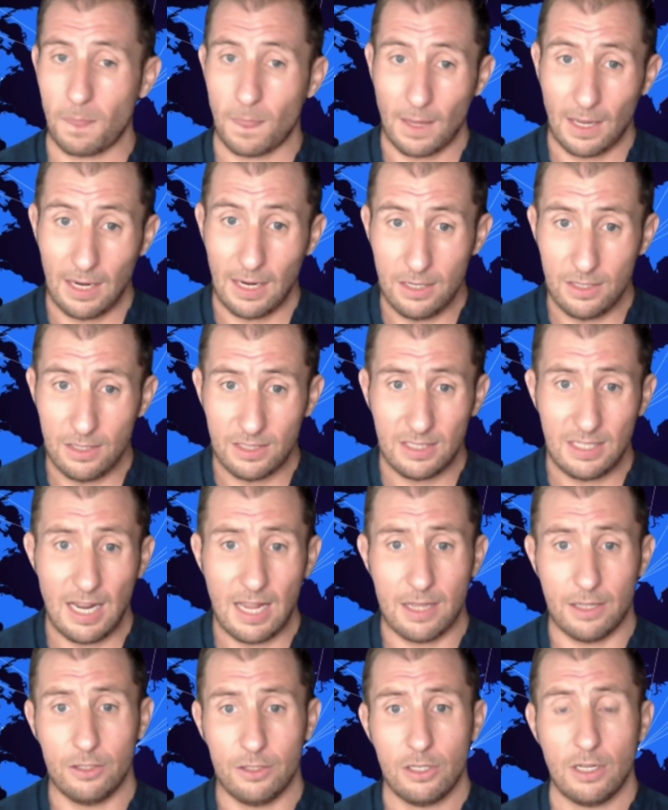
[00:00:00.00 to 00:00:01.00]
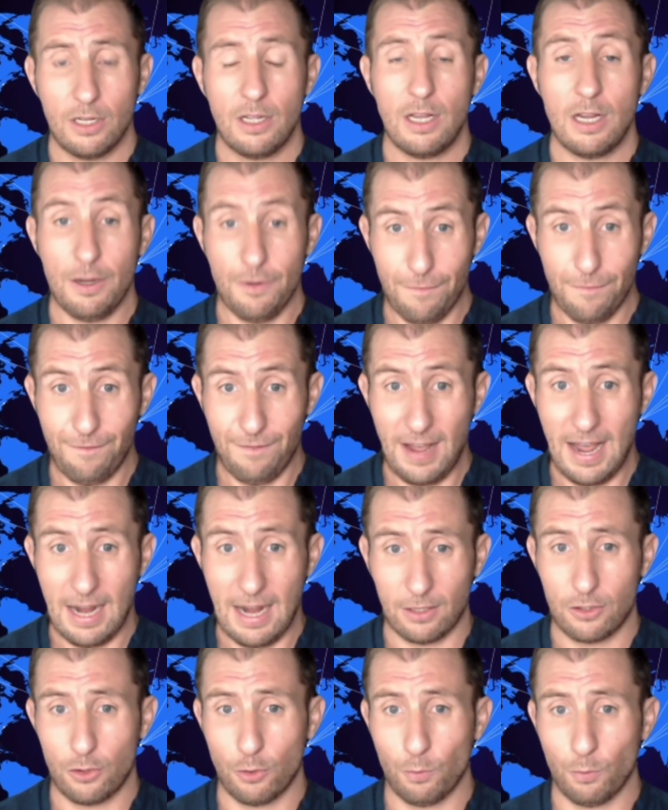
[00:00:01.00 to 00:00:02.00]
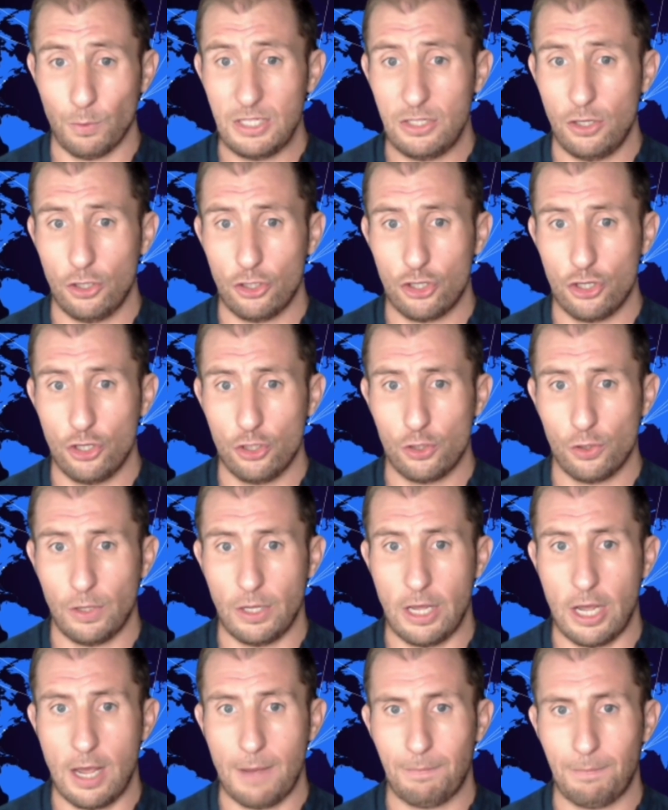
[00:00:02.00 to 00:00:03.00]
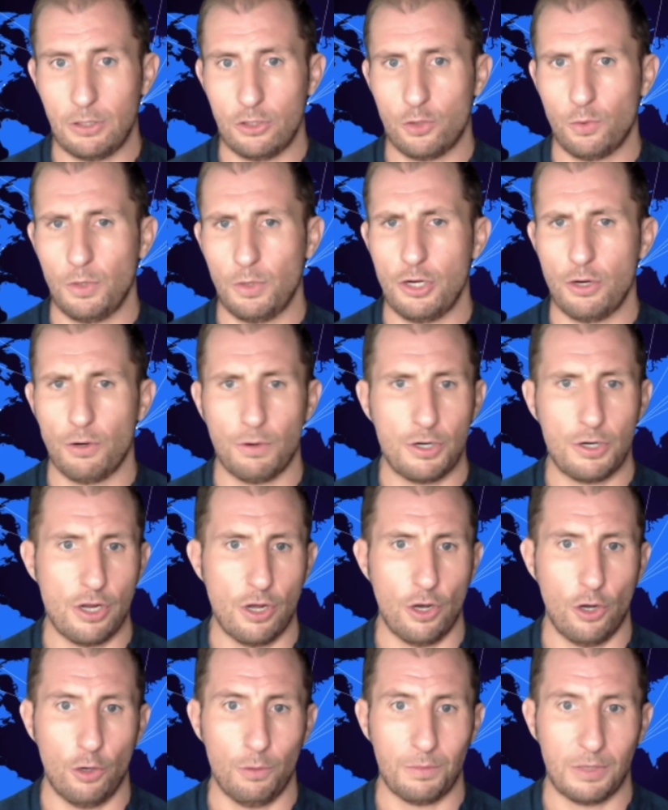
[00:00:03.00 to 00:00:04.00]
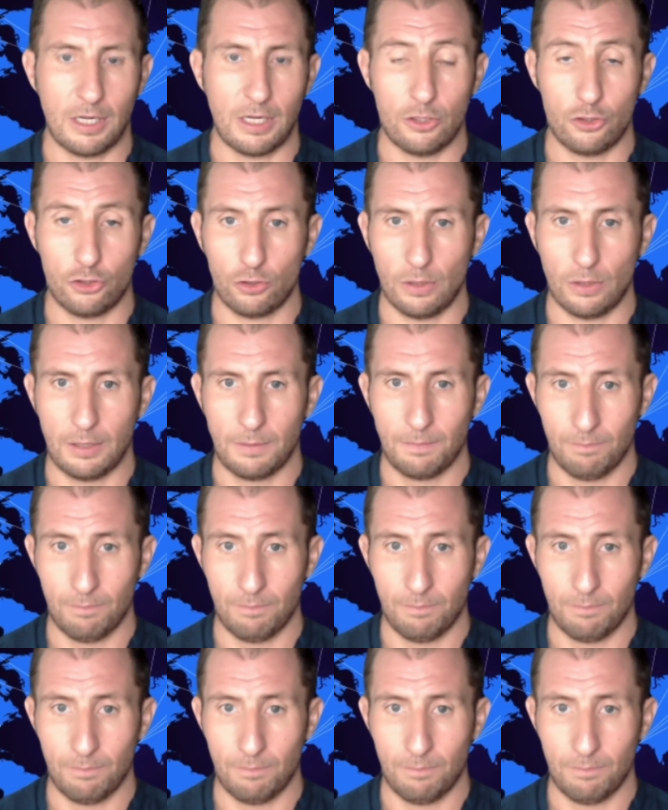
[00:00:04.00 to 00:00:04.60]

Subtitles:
Instead, in fact, the research usually happens when you're in your home country.